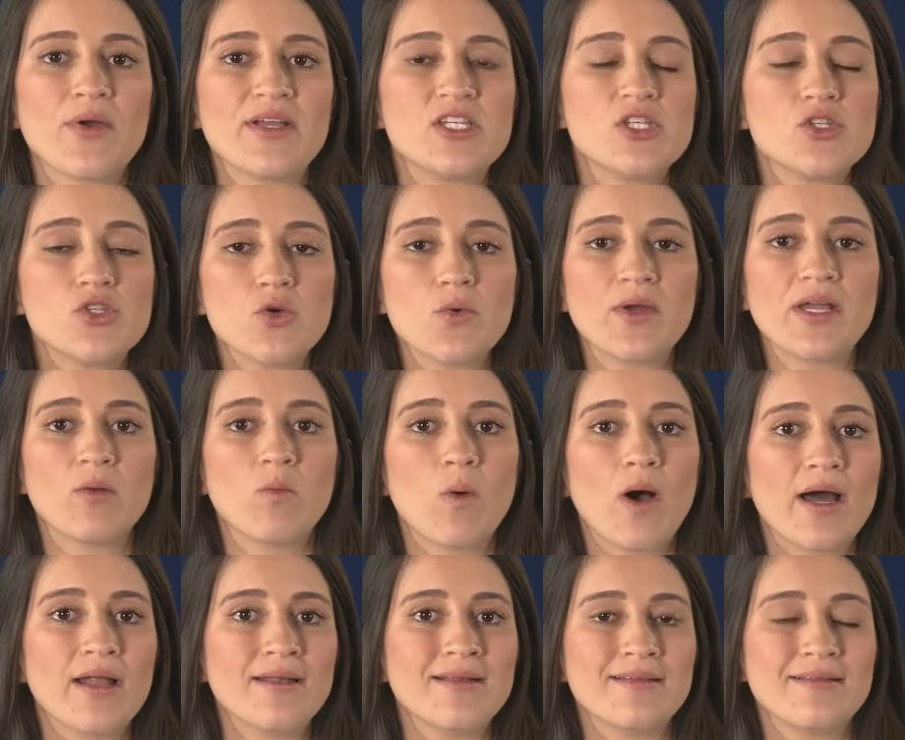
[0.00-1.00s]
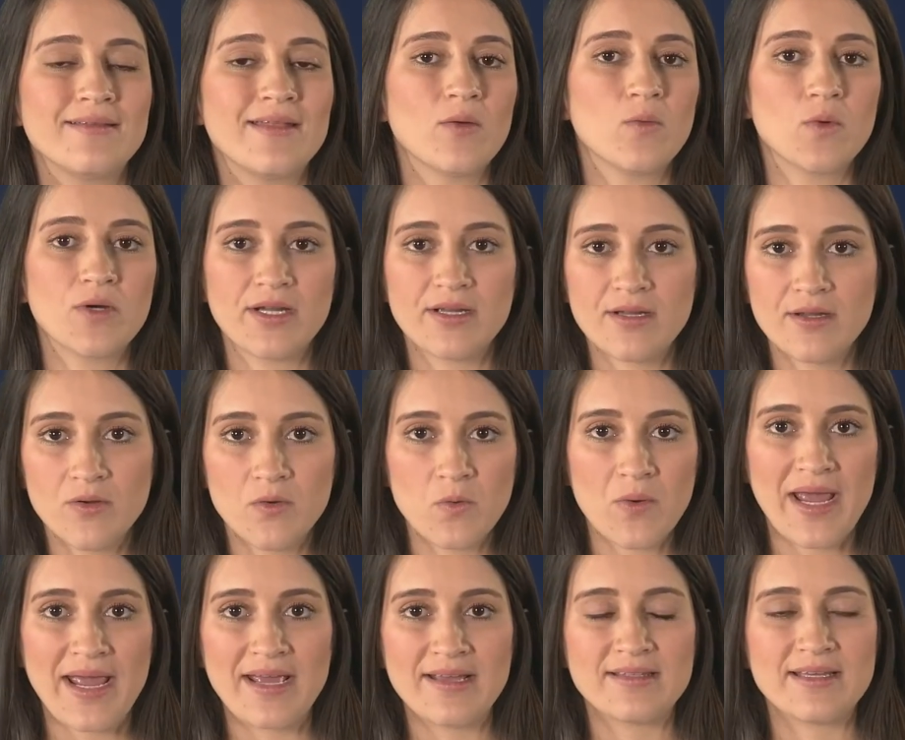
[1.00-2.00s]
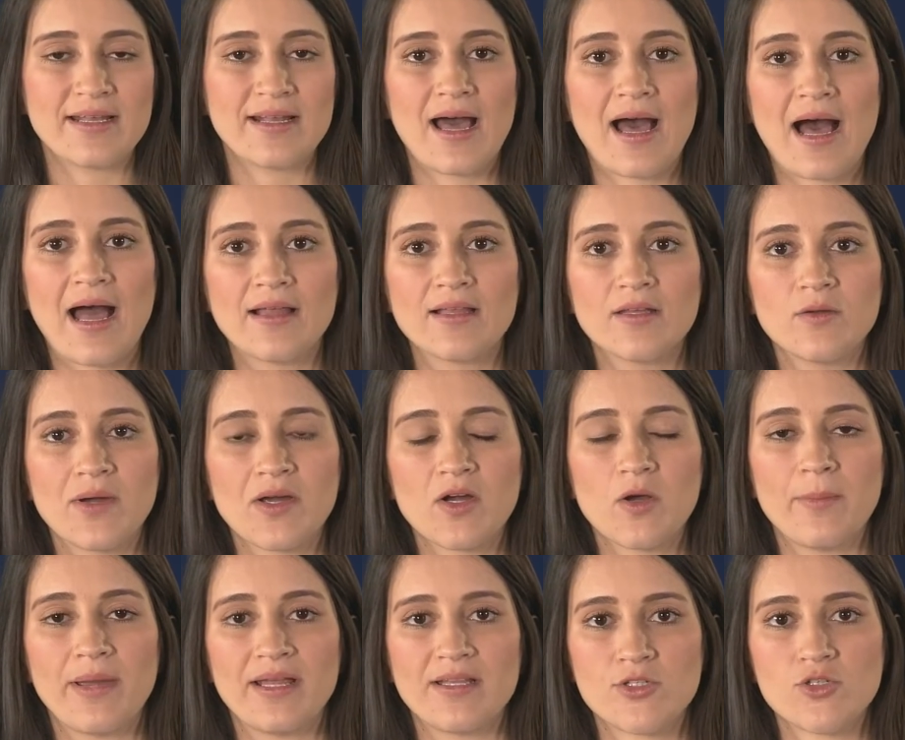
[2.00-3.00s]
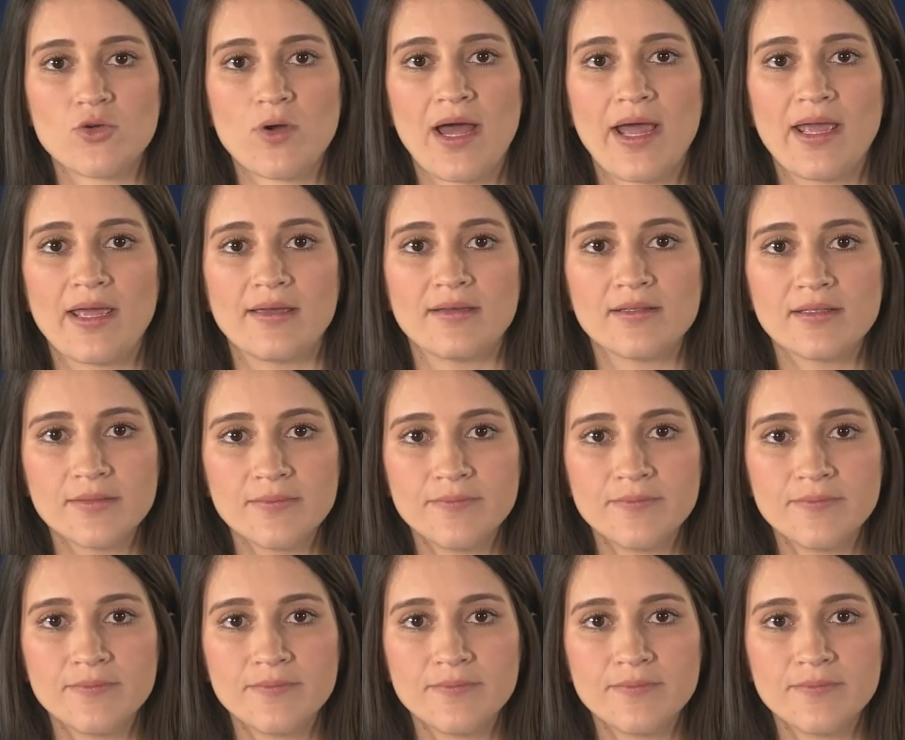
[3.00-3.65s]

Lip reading: it's 2-in-1, they work great, and I highly recommend trying it.